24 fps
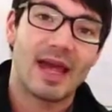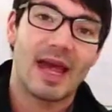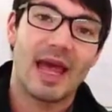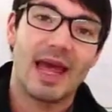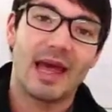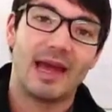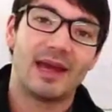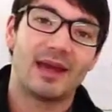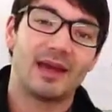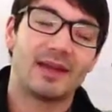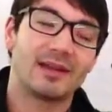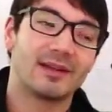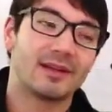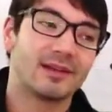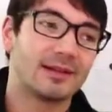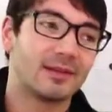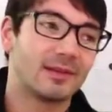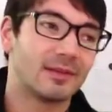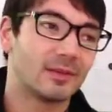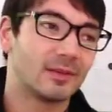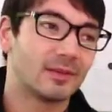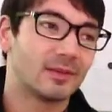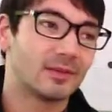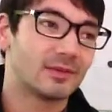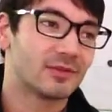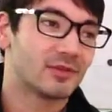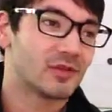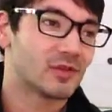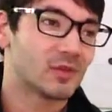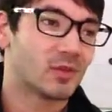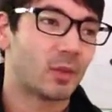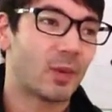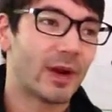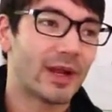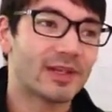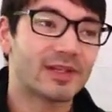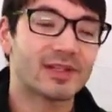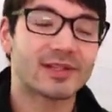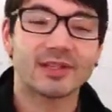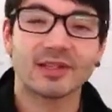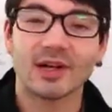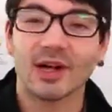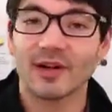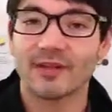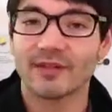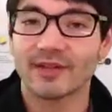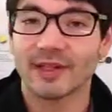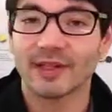and just wasted
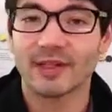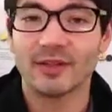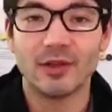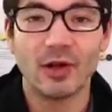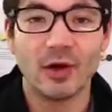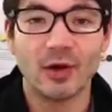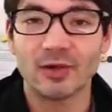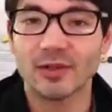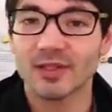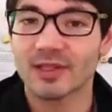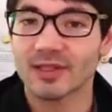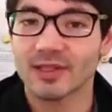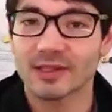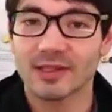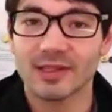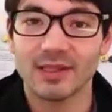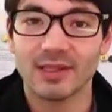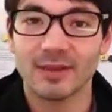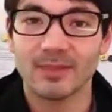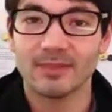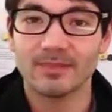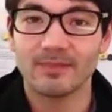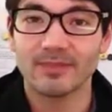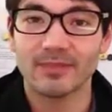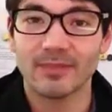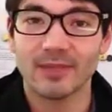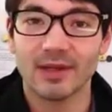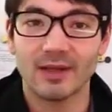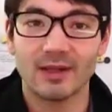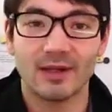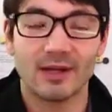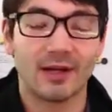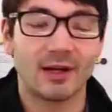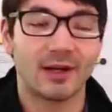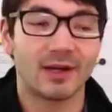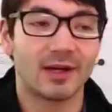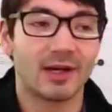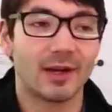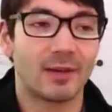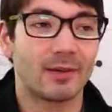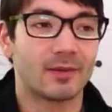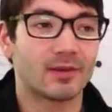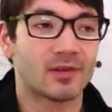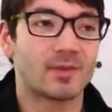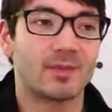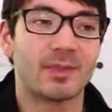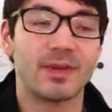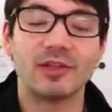off, like no sleep, and I
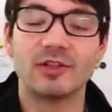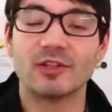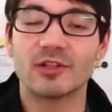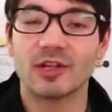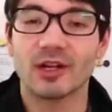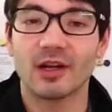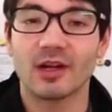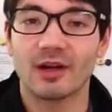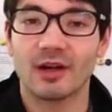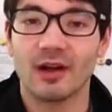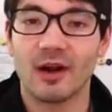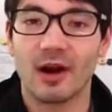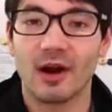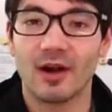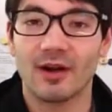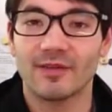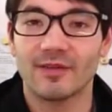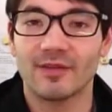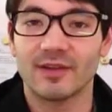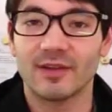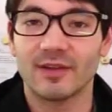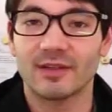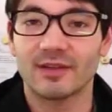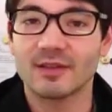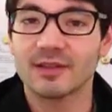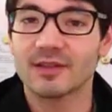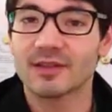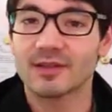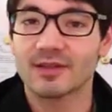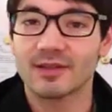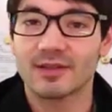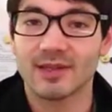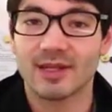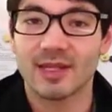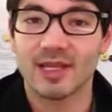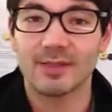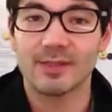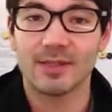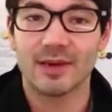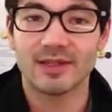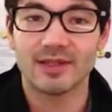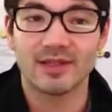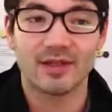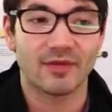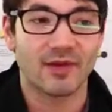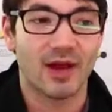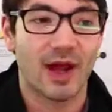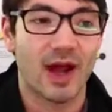was binging on coffee just to keep
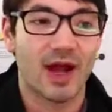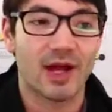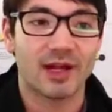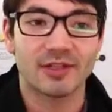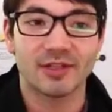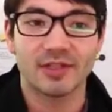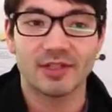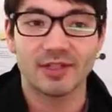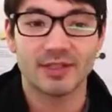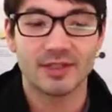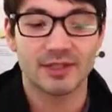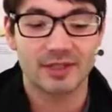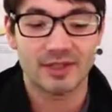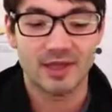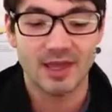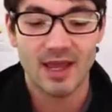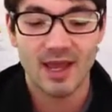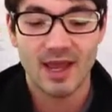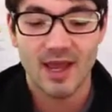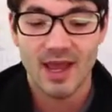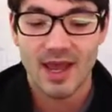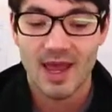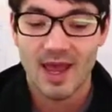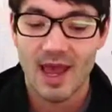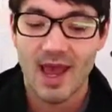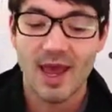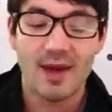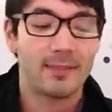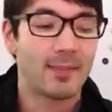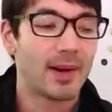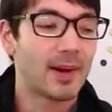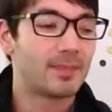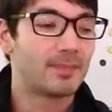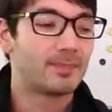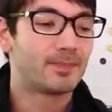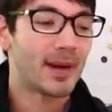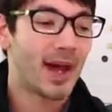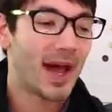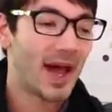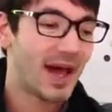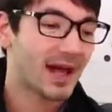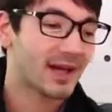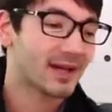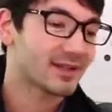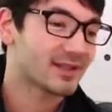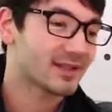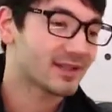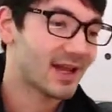myself conscious. And my
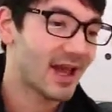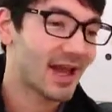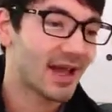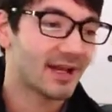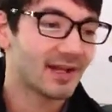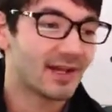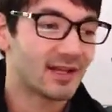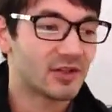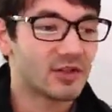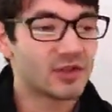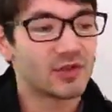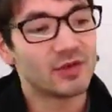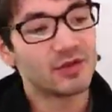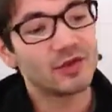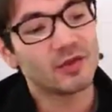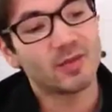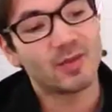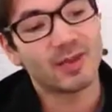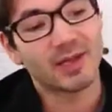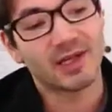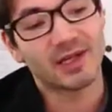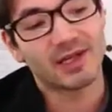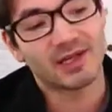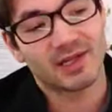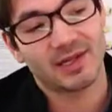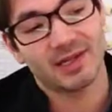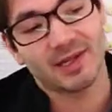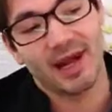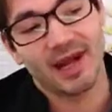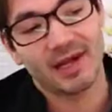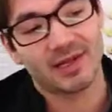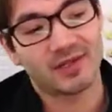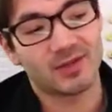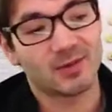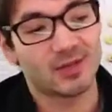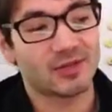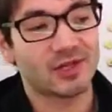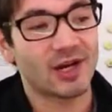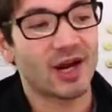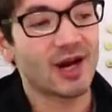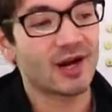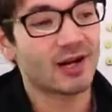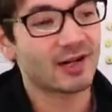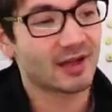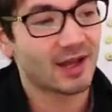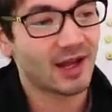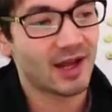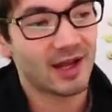bags had issues because I had to switch
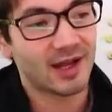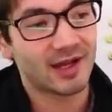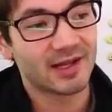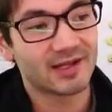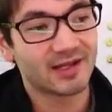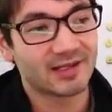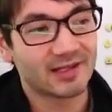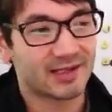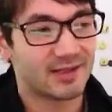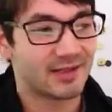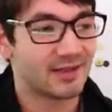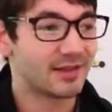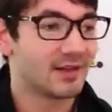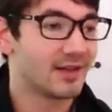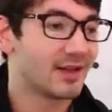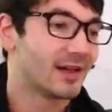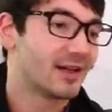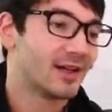airlines, and